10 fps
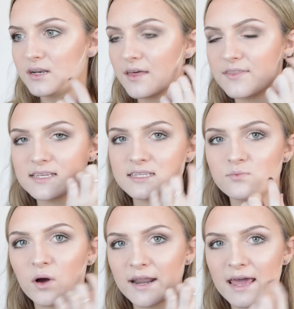Like, this is
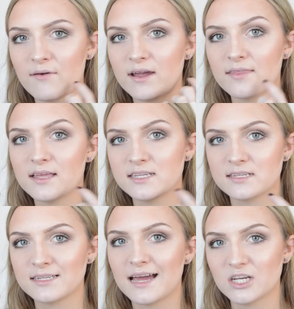one area that
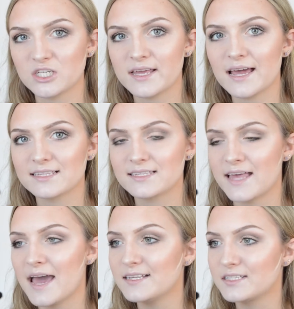doesn't actually get
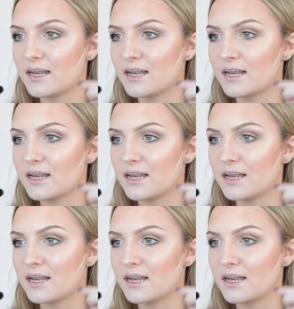set.